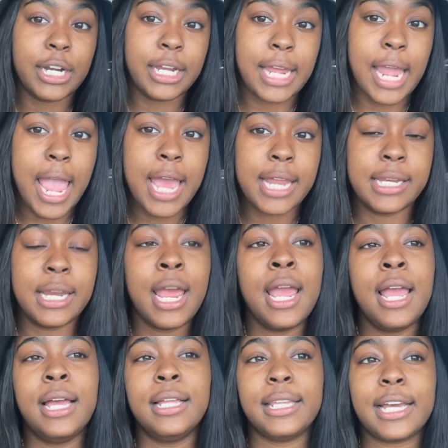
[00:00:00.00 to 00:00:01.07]
again.
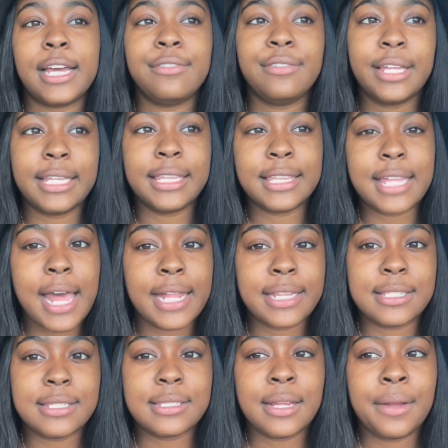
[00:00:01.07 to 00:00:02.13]
Like I feel like
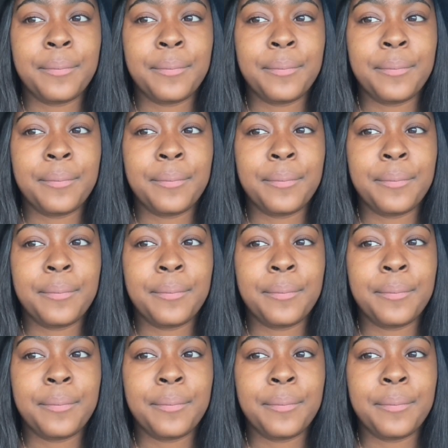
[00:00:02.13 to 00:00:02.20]
that's